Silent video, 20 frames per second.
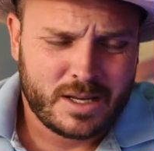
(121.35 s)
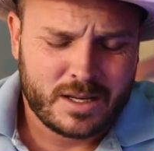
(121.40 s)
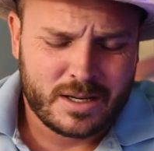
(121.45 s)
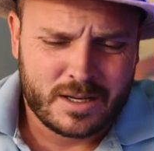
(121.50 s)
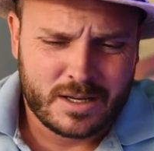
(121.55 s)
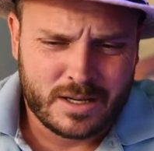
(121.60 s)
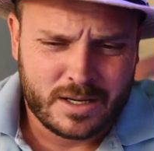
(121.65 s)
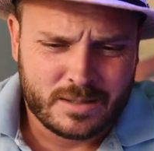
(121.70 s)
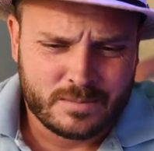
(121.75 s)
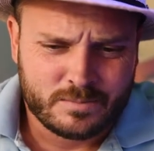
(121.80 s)

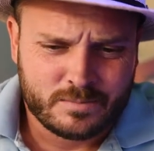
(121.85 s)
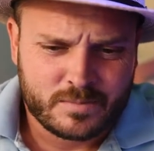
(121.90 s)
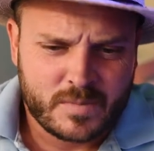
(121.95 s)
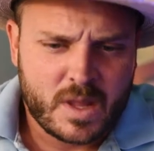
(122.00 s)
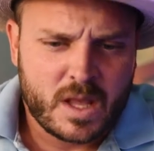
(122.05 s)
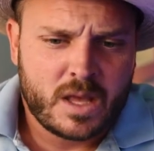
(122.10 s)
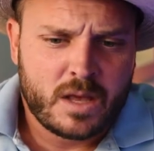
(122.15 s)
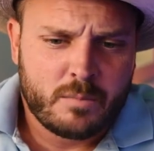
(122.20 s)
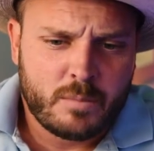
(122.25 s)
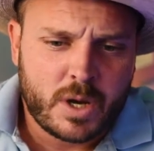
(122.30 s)
Um,
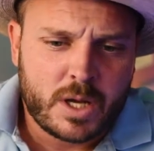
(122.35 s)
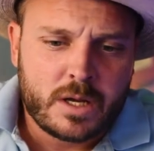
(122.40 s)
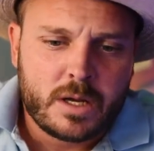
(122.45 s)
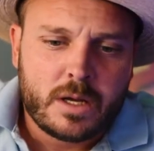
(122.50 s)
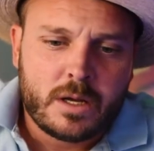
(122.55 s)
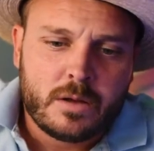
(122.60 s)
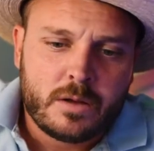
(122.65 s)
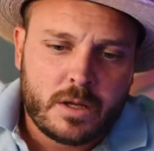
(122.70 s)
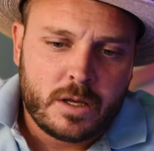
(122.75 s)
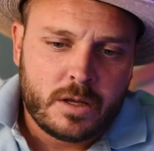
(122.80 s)
but
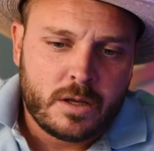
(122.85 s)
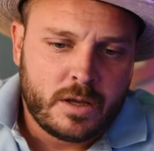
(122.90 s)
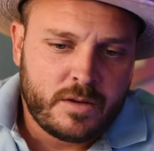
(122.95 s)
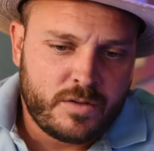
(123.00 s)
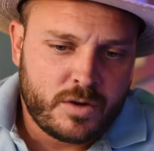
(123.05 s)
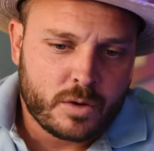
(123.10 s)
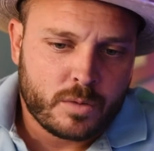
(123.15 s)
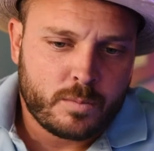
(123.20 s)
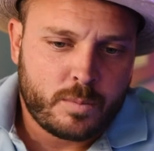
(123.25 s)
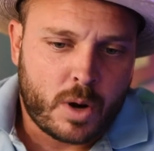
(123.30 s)
if
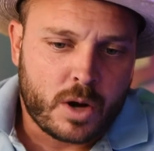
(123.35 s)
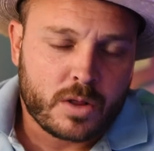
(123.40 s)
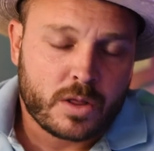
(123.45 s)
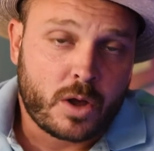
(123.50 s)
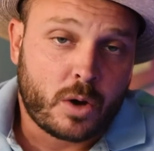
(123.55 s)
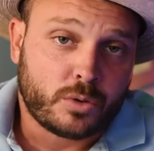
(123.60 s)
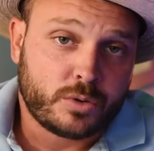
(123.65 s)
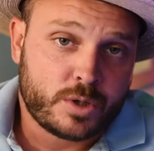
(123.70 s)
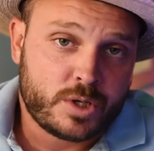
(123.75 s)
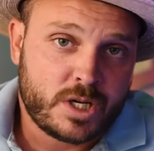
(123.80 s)
you're part of the
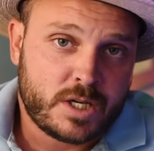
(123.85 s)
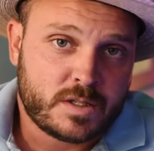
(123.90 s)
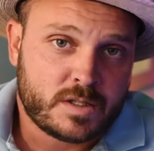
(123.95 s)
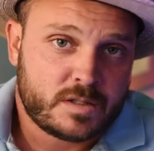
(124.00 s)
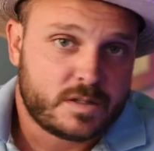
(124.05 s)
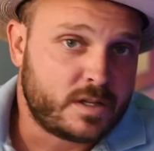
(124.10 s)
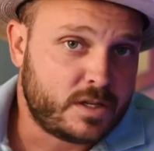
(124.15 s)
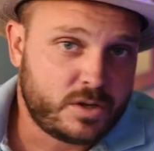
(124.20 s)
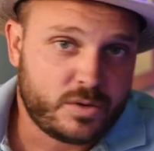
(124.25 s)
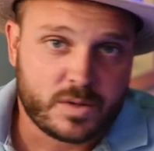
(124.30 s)
cult of
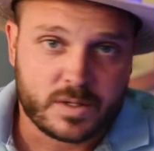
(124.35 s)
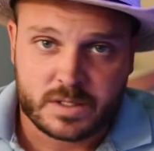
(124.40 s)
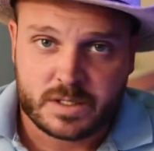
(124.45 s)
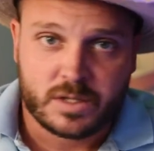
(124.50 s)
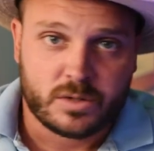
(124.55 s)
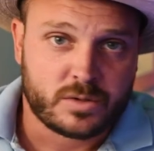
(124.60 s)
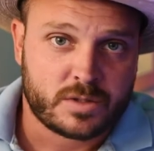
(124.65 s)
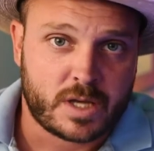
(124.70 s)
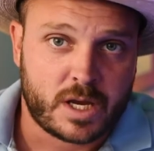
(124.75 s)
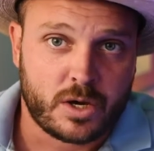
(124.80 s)
Jesus, then you can
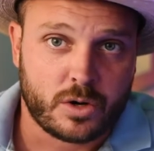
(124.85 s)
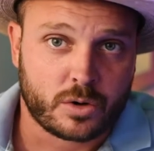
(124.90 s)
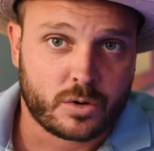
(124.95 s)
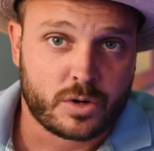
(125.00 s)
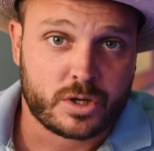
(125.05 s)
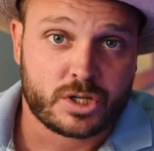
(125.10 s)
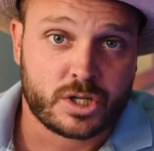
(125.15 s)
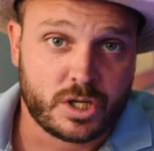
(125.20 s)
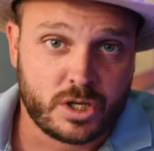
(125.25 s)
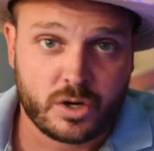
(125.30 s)
still say you're
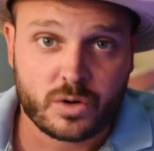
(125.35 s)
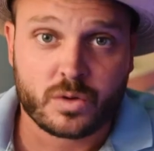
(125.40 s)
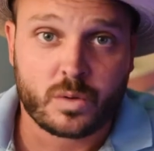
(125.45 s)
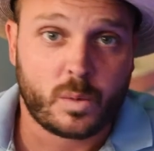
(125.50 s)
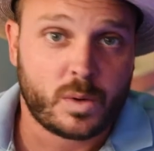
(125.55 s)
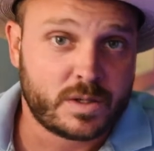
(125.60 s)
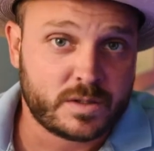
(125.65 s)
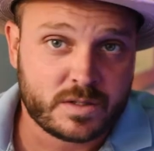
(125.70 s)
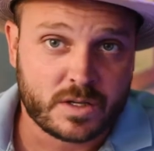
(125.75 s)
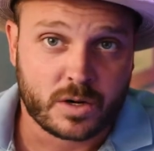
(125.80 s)
Christian. You're the
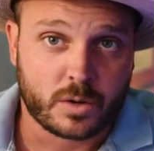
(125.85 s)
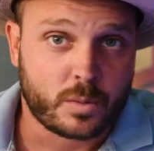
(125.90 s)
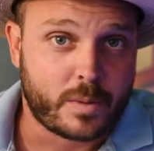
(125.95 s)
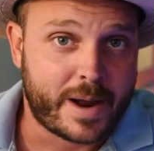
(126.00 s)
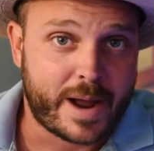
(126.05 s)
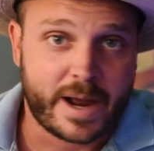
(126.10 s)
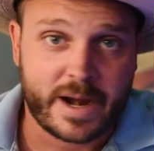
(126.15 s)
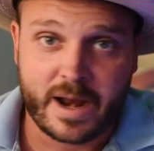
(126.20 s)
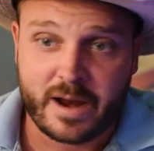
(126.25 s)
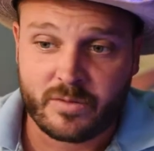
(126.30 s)
ones that are
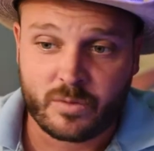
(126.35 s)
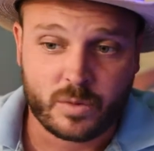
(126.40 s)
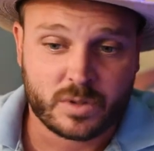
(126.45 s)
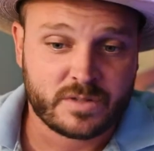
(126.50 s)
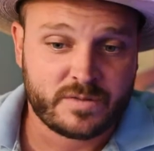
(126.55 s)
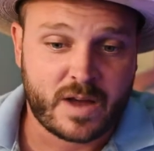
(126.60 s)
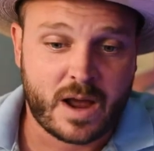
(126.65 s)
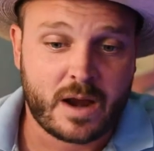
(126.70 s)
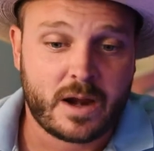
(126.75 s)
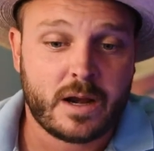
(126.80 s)
right.
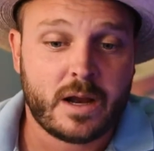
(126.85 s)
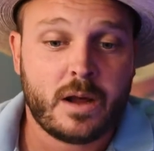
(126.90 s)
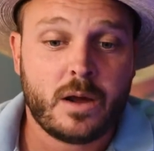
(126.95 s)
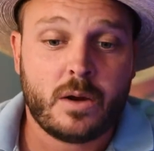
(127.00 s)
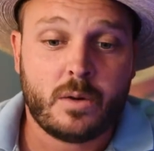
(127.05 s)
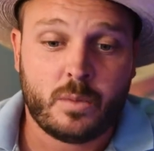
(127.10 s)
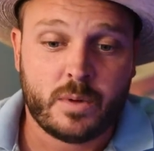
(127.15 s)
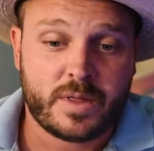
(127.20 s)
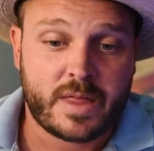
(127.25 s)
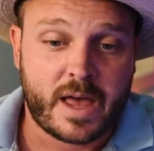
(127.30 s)
Everyone's fine
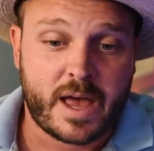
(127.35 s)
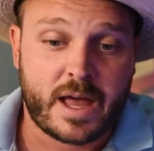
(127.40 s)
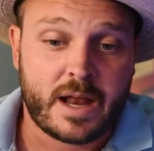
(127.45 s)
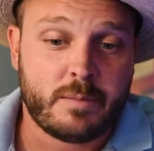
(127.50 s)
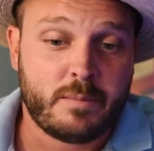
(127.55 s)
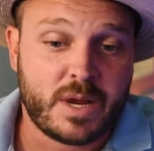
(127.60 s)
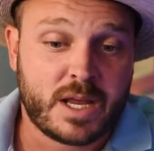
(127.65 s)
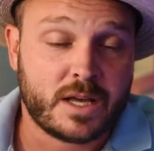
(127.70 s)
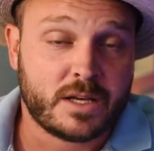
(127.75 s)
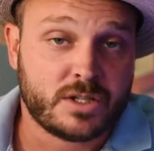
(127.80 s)
with
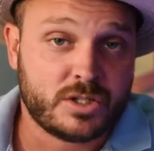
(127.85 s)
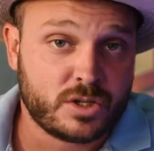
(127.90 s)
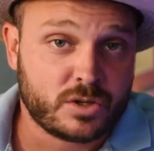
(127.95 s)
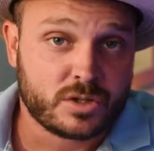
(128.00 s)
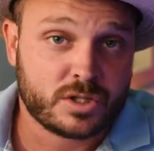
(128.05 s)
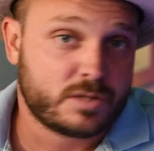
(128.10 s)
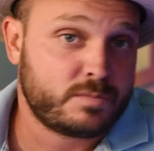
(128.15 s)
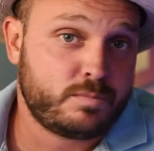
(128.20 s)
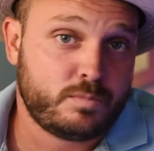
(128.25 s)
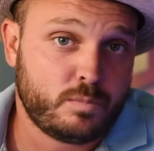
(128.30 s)
that because you're
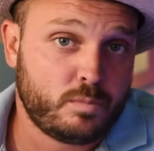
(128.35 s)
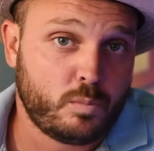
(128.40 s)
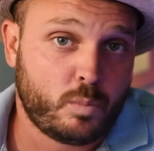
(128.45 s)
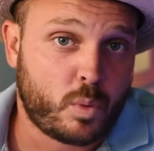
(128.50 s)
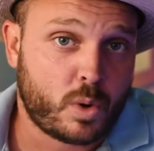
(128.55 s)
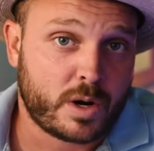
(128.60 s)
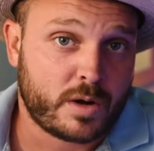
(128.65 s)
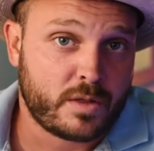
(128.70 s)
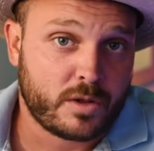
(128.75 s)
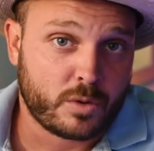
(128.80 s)
just
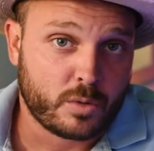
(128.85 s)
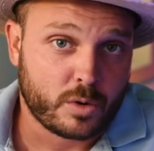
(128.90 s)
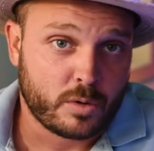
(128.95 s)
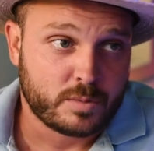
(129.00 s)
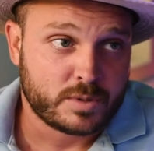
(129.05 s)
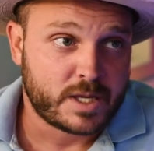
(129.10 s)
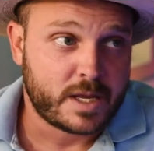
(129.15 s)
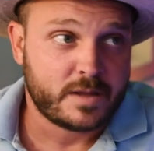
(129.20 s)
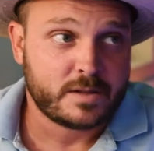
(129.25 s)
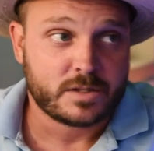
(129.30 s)
one of the
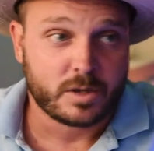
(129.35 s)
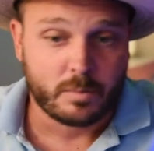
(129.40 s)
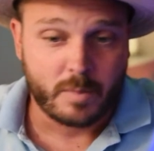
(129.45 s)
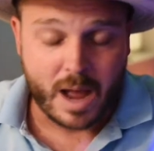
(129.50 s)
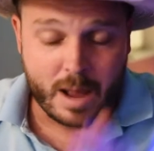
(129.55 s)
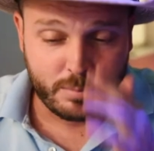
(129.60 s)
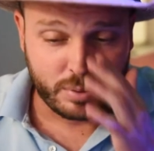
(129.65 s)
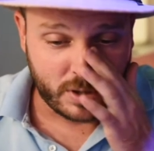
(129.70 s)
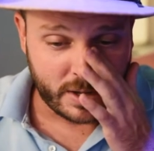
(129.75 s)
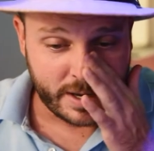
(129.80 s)
groups. And so
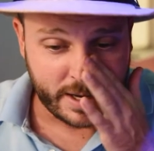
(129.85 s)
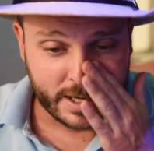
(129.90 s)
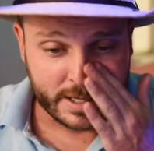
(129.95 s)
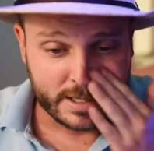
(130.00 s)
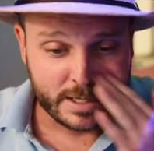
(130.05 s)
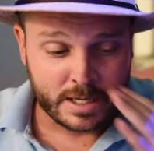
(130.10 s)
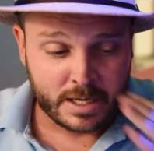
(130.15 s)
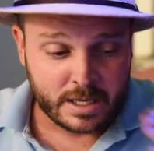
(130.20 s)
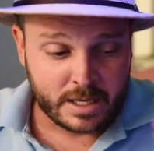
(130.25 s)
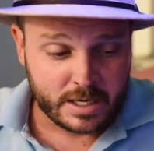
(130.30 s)
my
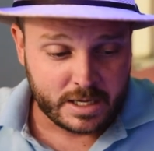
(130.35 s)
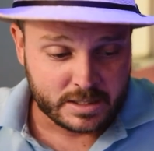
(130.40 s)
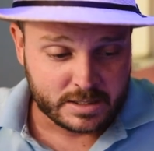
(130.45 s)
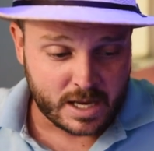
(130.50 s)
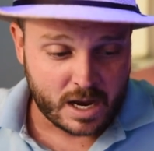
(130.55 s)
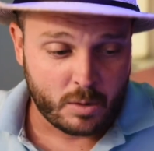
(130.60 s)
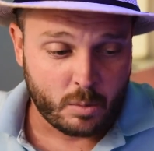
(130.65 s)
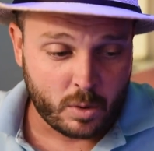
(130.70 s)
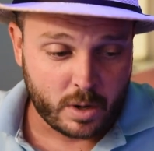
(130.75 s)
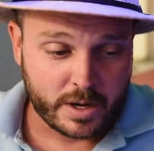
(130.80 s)
plan is
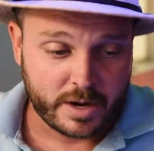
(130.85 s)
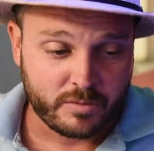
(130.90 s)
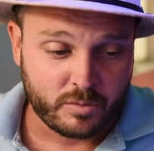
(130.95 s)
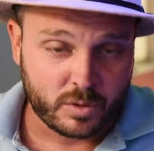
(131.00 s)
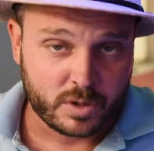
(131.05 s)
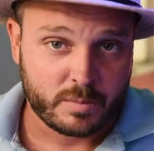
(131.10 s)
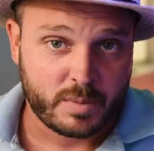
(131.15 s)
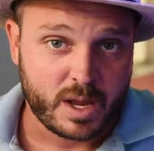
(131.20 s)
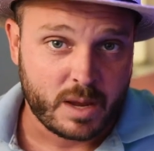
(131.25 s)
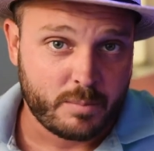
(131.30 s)
I want
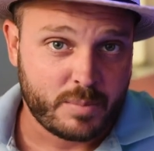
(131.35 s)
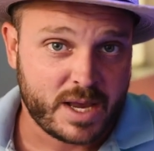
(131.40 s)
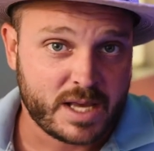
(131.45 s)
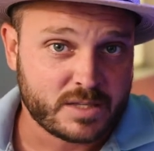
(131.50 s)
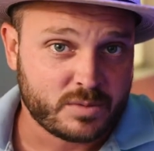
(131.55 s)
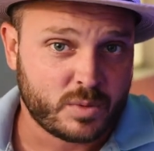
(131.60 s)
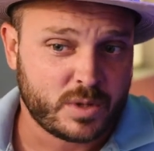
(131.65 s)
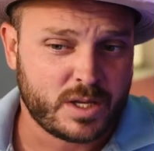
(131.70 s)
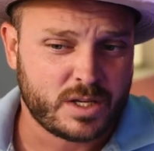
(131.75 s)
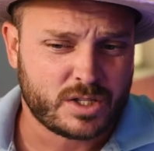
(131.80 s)
everyone to be at
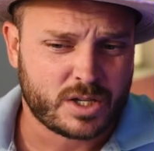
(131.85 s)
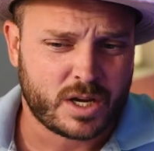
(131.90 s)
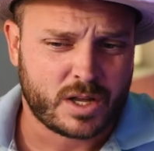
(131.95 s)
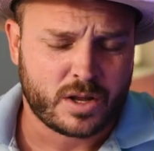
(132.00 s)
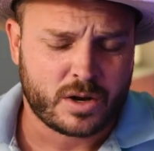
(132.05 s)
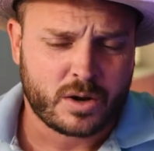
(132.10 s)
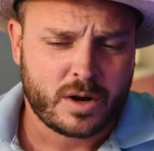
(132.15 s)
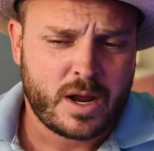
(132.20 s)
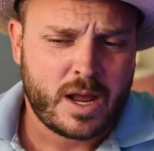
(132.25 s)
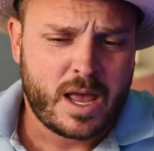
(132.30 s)
peace with each
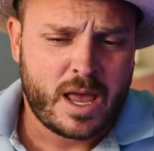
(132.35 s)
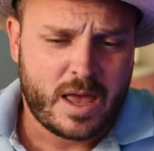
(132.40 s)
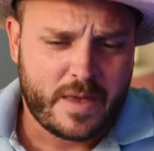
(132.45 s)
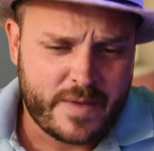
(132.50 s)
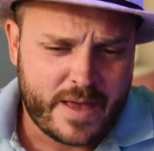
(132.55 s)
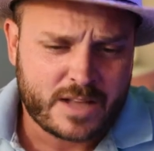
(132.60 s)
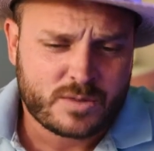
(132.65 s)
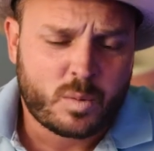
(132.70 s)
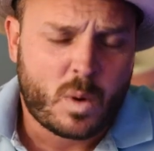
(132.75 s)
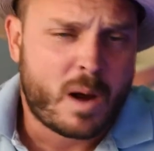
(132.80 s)
other, and
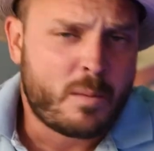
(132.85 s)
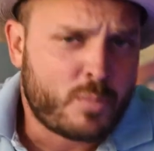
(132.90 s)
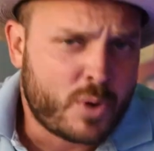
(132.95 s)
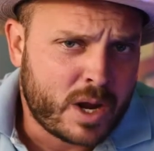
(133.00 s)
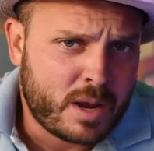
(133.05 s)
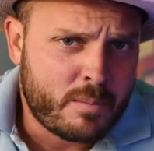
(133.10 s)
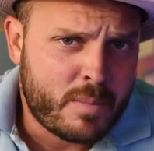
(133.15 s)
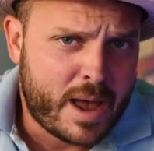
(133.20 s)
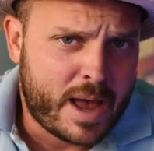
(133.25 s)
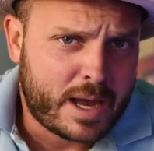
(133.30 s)
that's why I'm
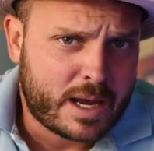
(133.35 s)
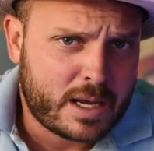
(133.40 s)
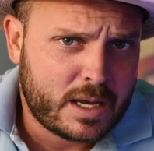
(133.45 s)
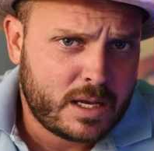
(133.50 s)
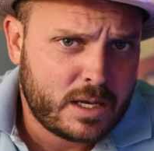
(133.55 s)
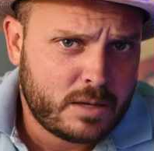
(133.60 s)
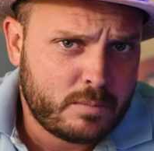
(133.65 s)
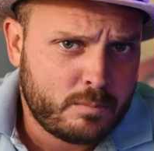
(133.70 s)
bringing back